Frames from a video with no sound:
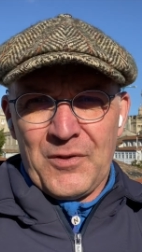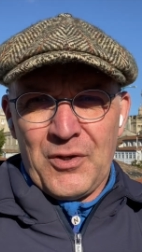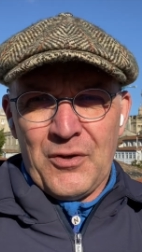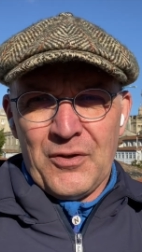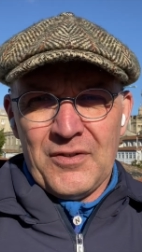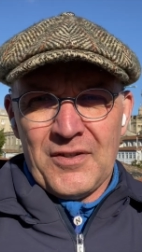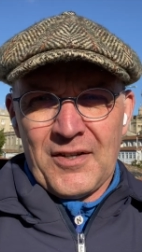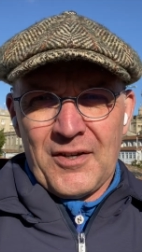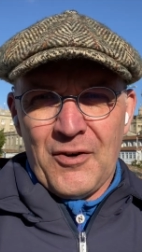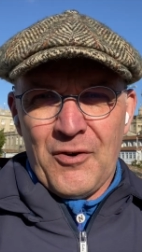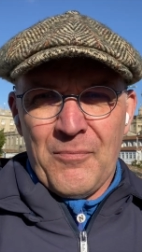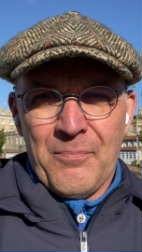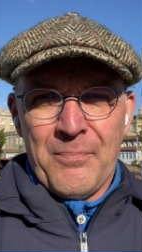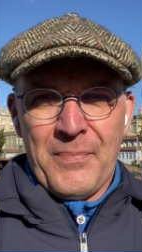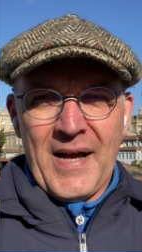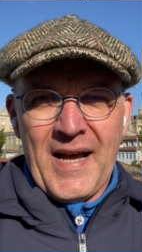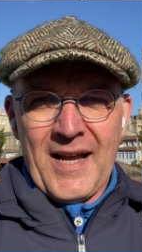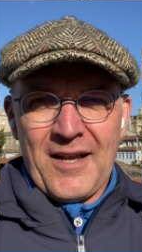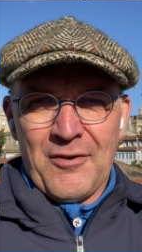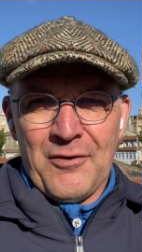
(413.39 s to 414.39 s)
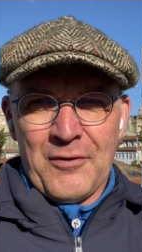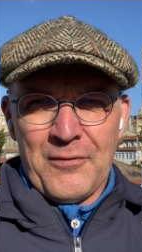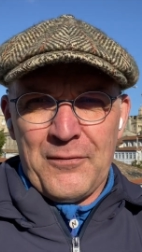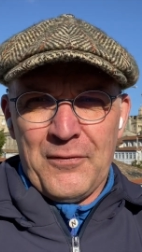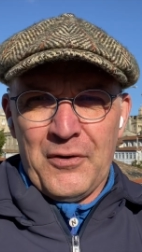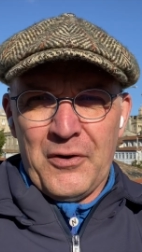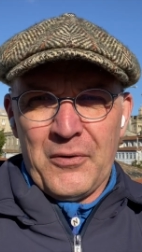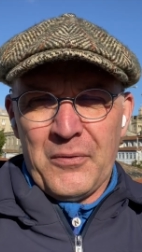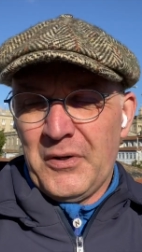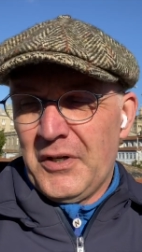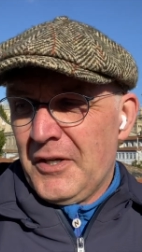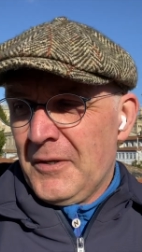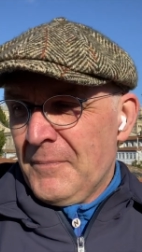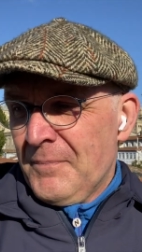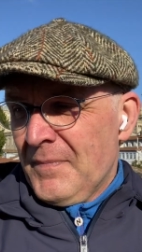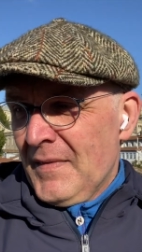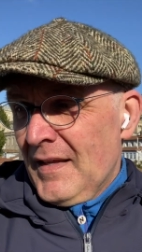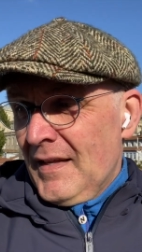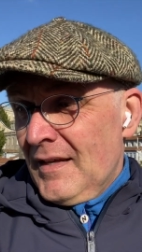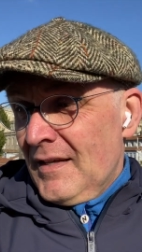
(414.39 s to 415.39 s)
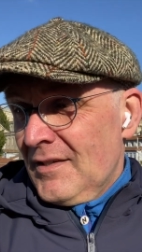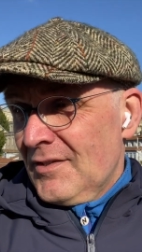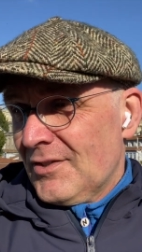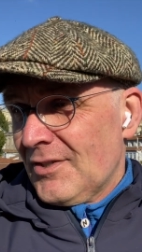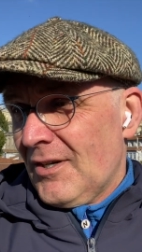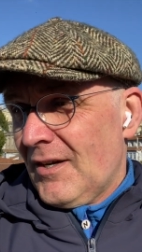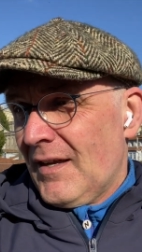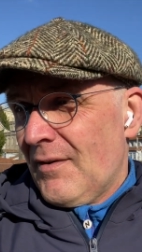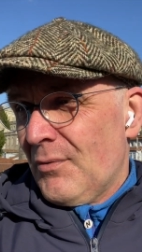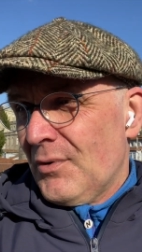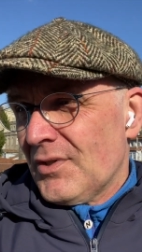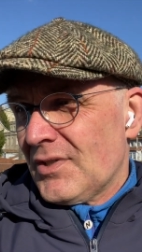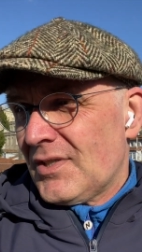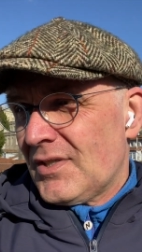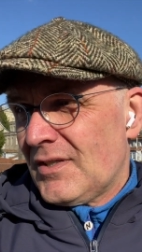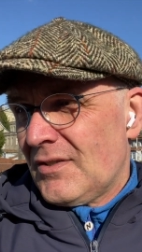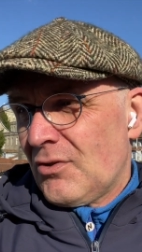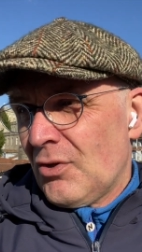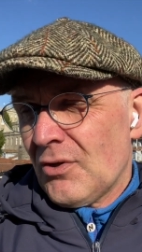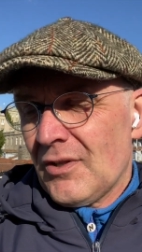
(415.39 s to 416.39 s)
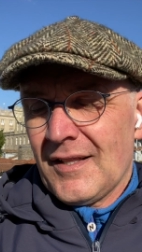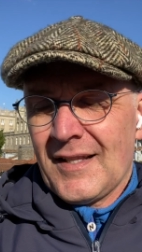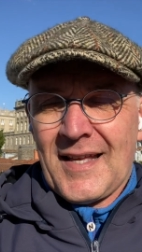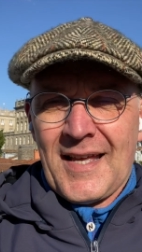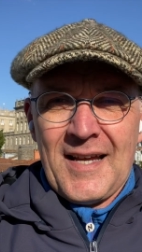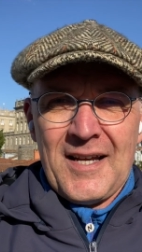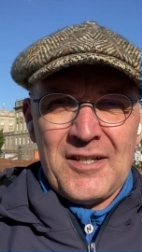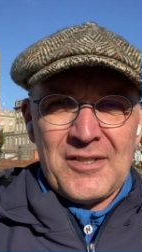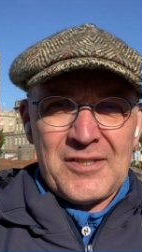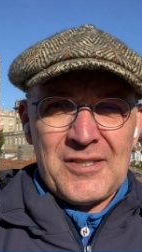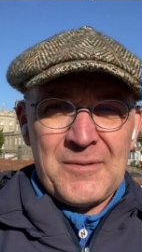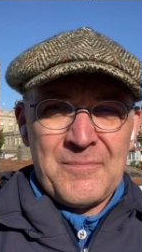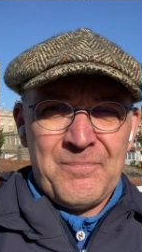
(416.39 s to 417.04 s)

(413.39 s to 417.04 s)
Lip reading: couldn't go back or forward. So it was total chaos.